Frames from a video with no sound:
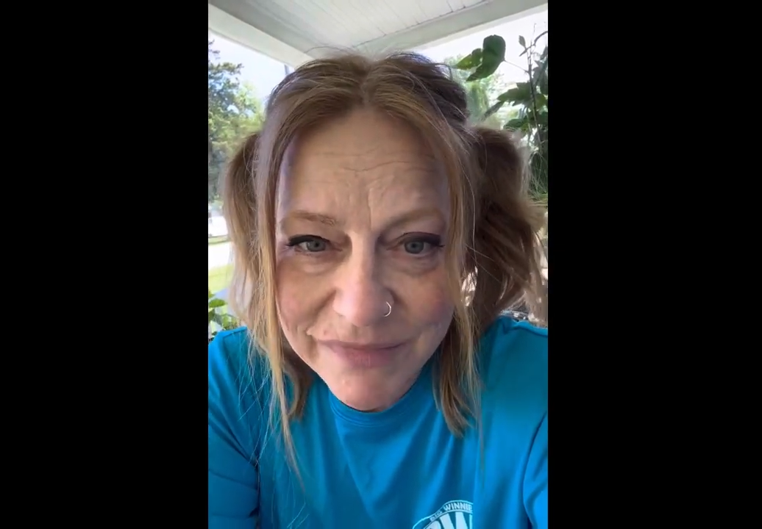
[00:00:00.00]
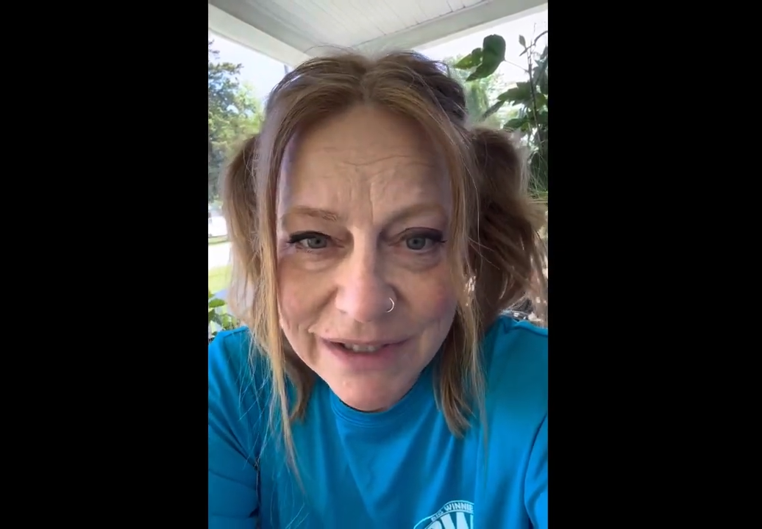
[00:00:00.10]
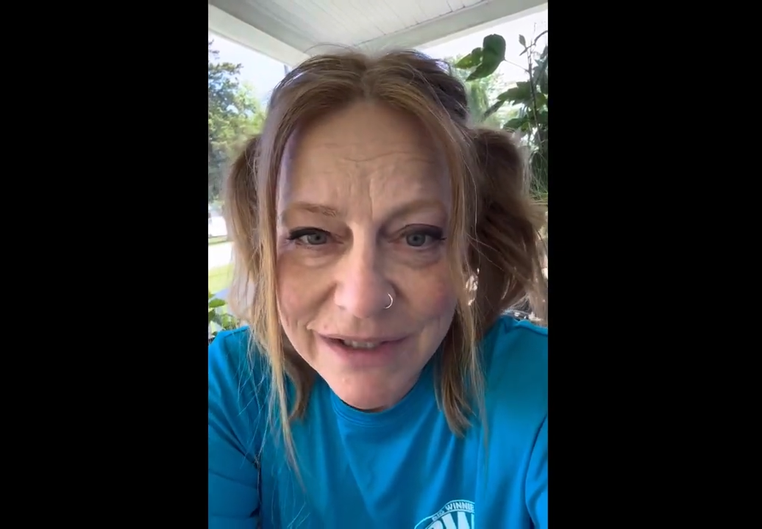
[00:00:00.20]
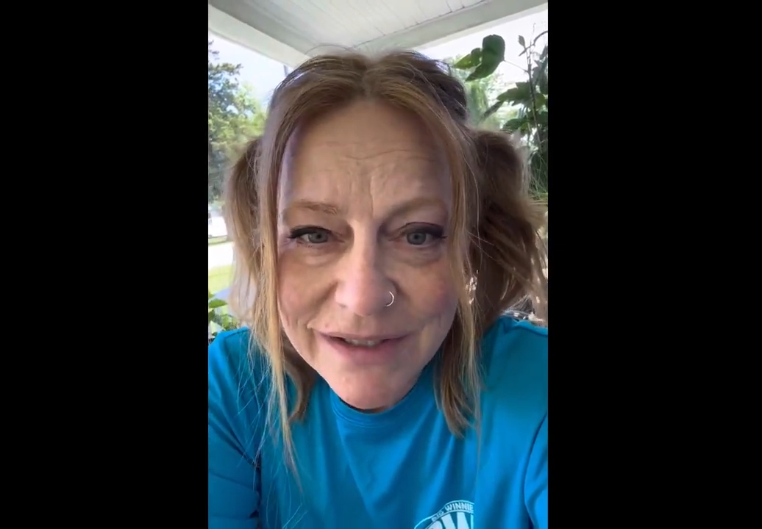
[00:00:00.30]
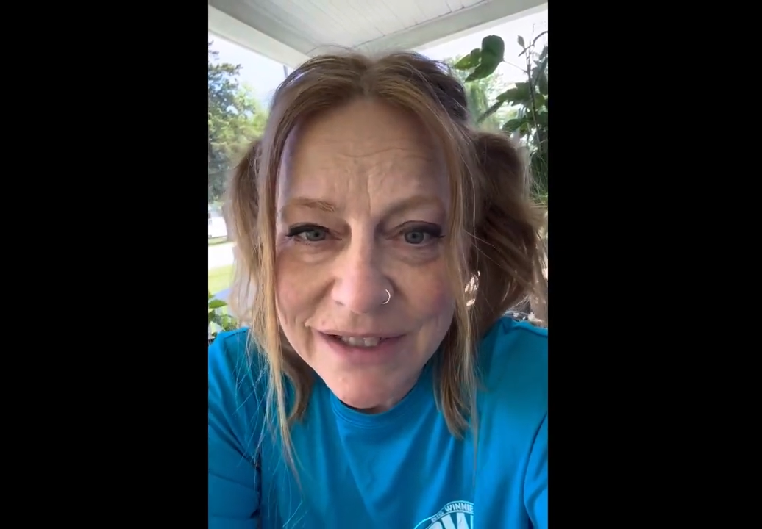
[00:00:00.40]
He
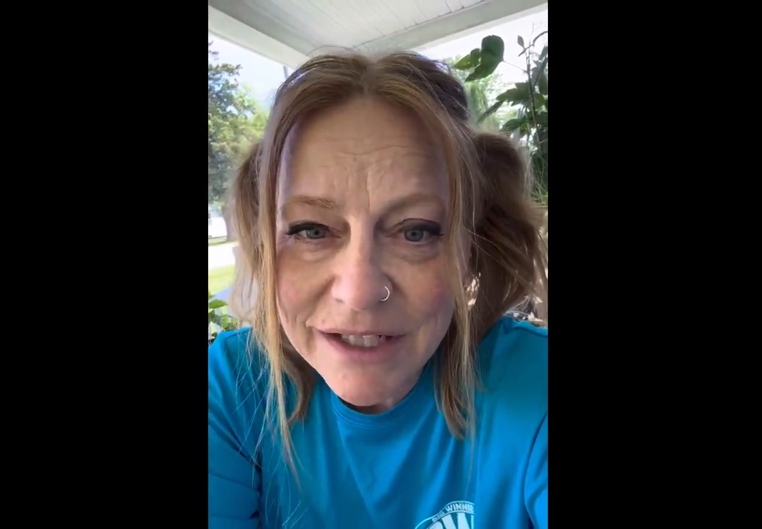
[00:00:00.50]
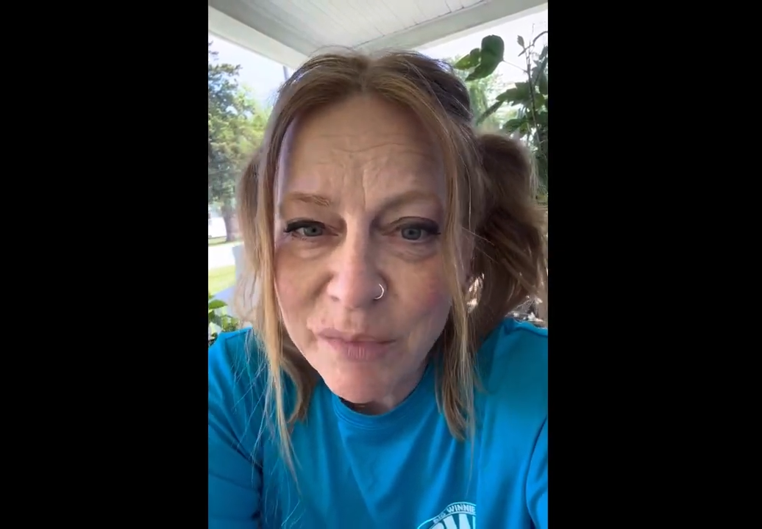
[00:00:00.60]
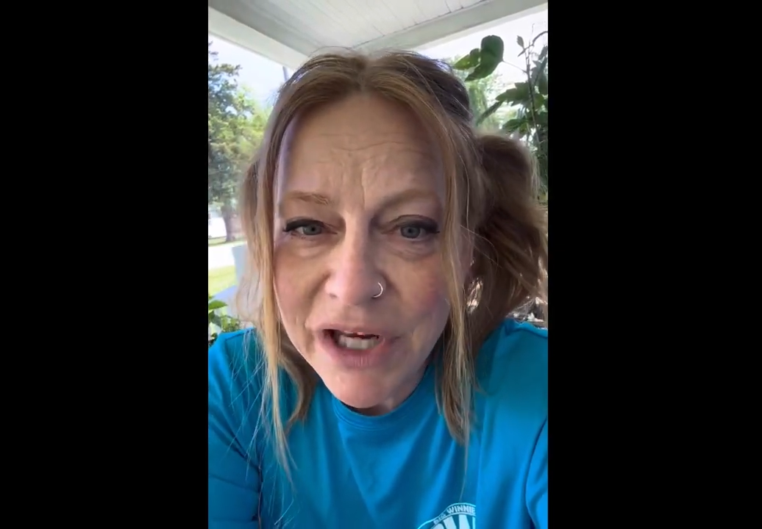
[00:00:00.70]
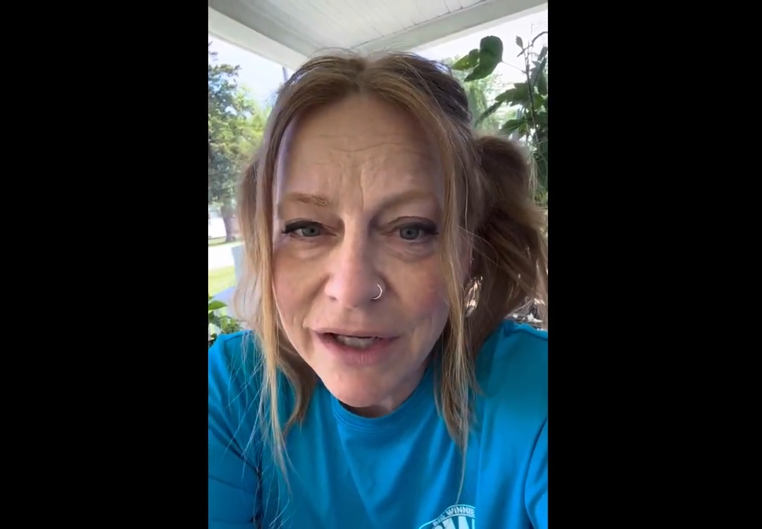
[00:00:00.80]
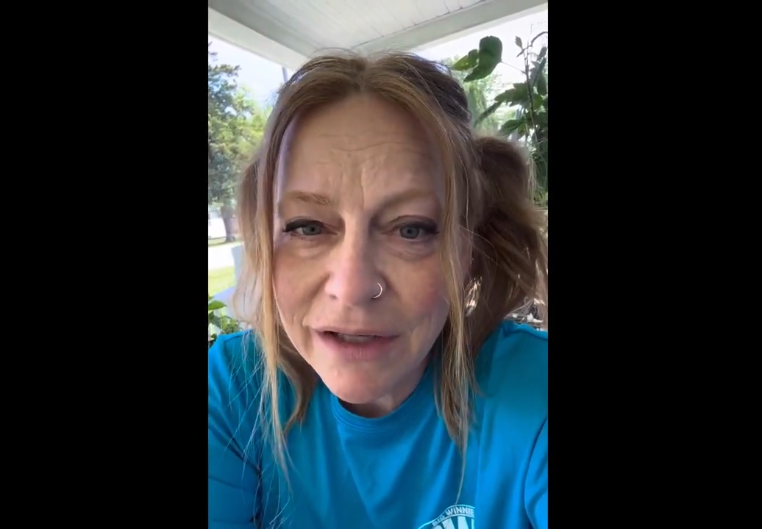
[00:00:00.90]
doesn't need
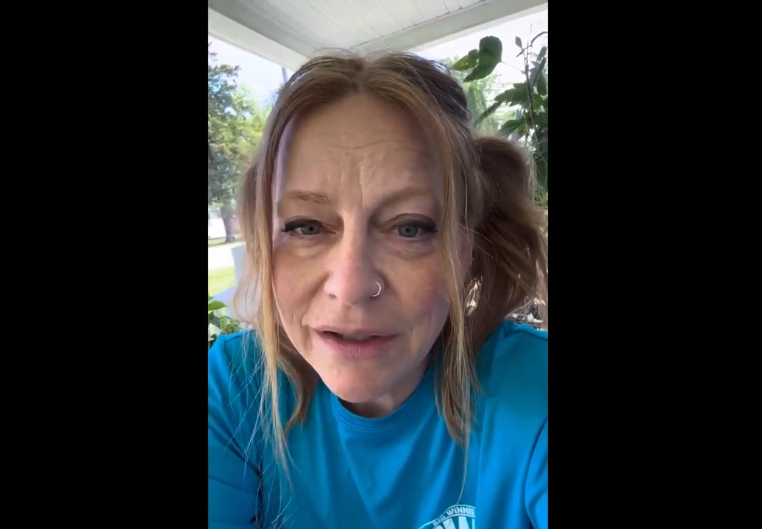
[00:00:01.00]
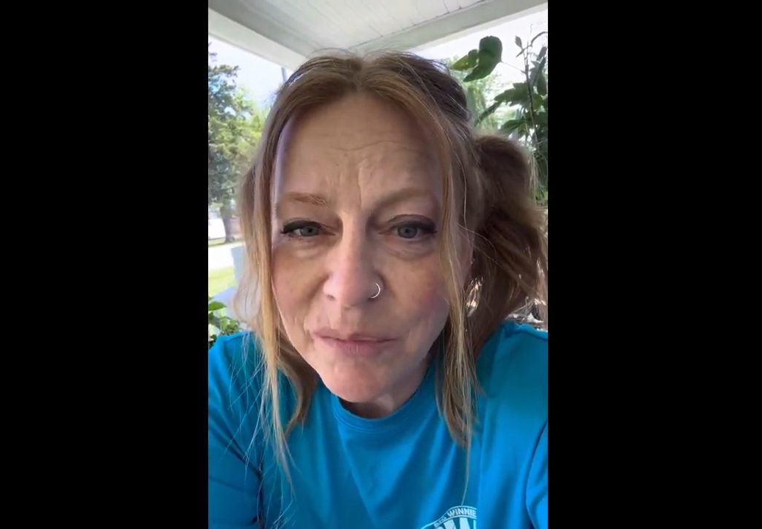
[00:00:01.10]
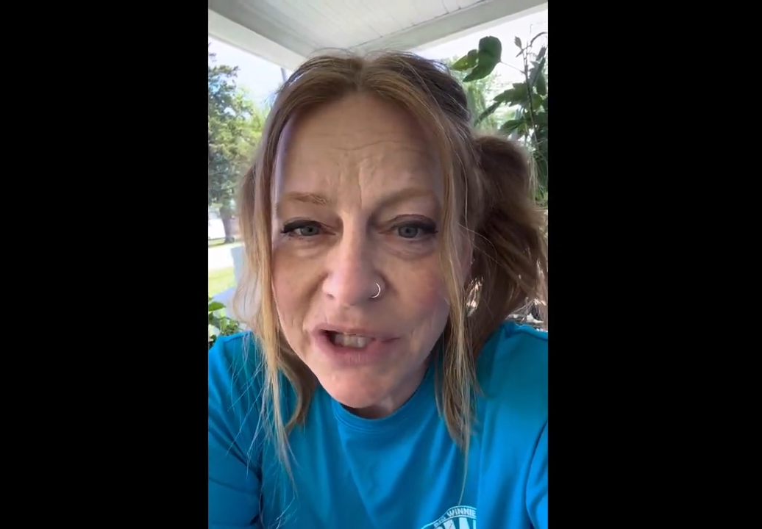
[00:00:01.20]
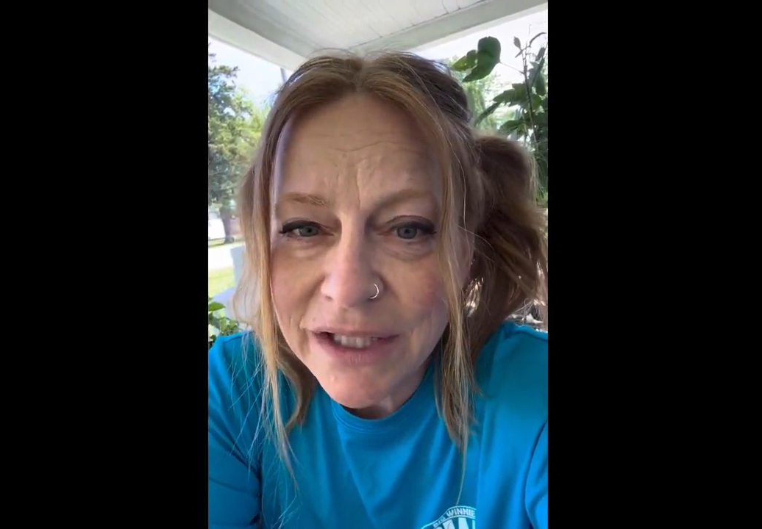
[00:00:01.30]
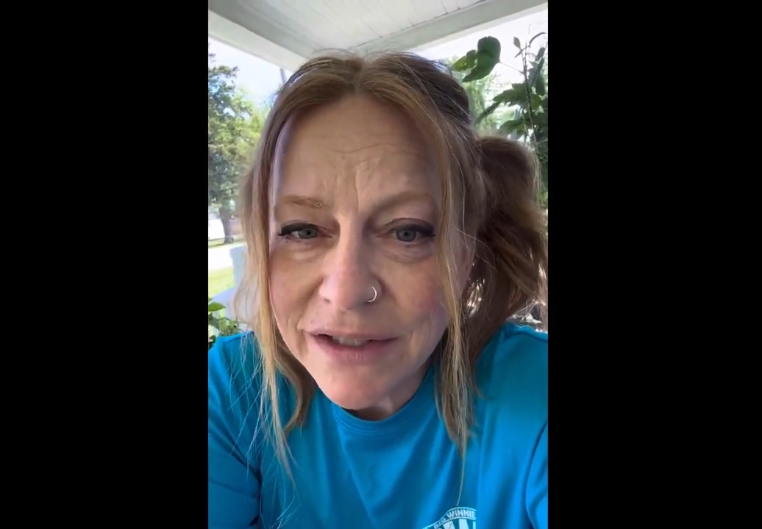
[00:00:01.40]
bacon
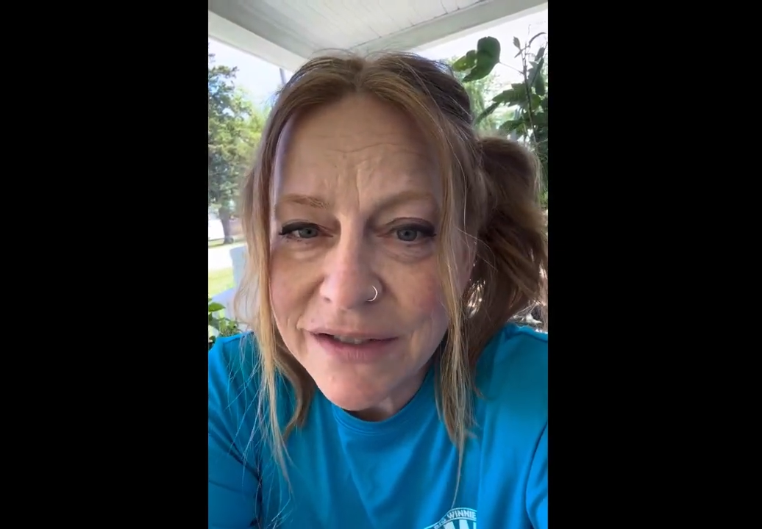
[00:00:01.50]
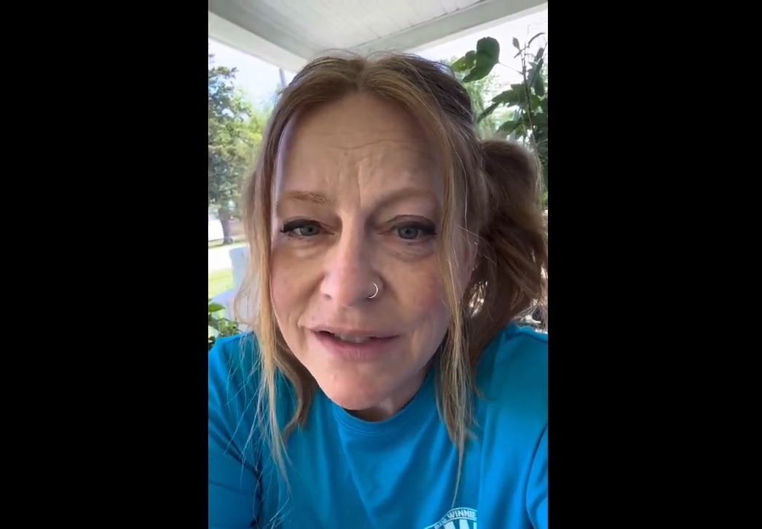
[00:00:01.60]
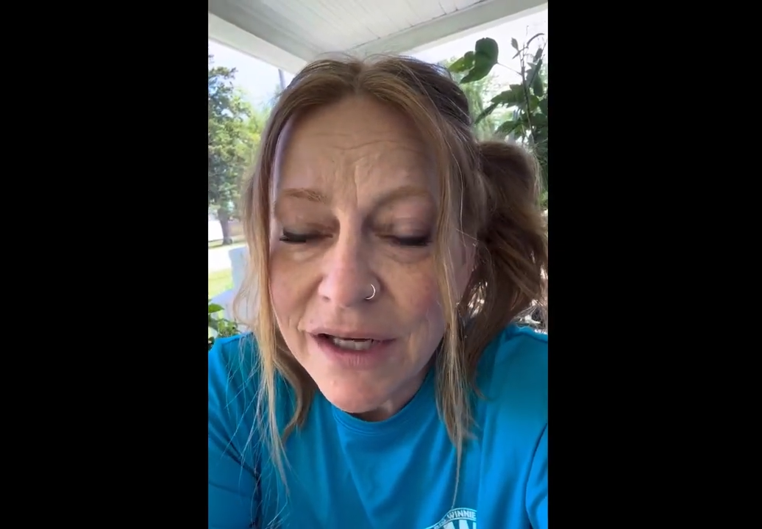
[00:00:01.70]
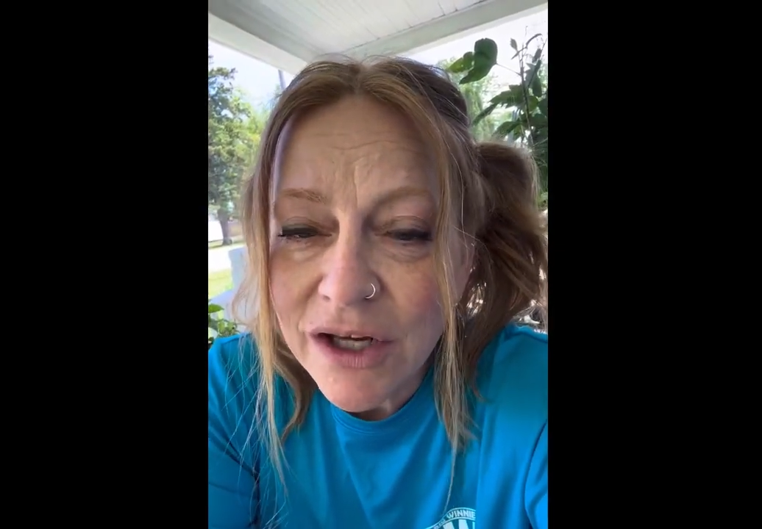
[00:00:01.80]
because